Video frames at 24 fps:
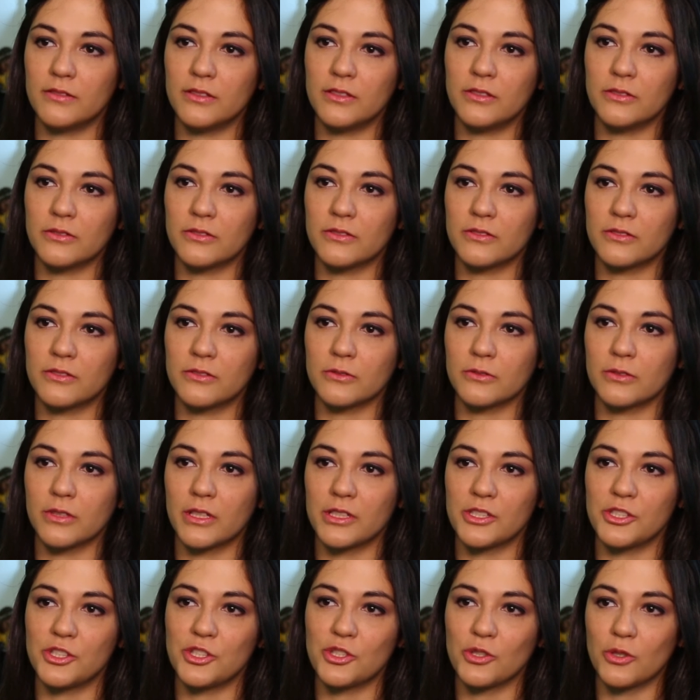used to
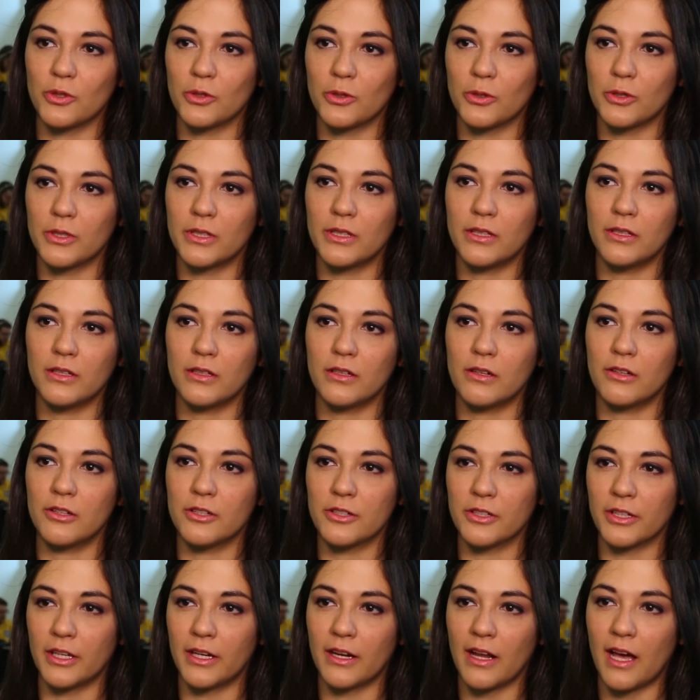enjoy
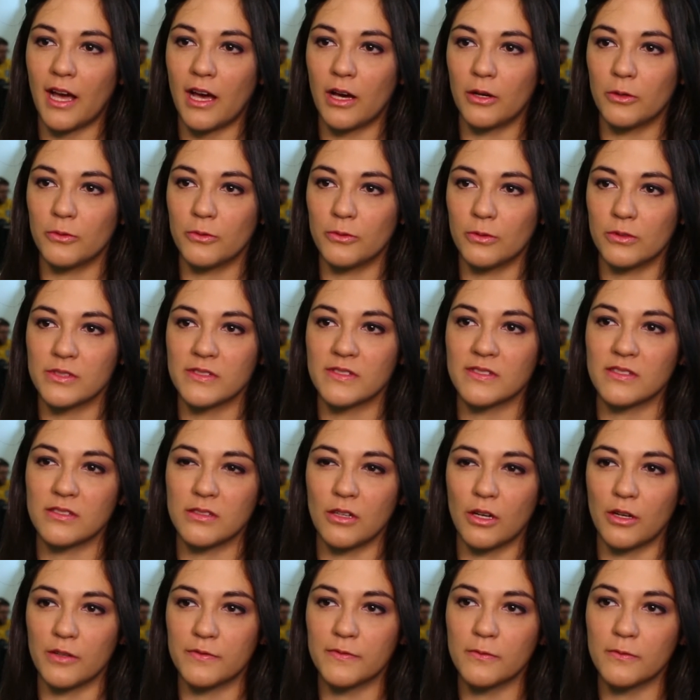learning how stuff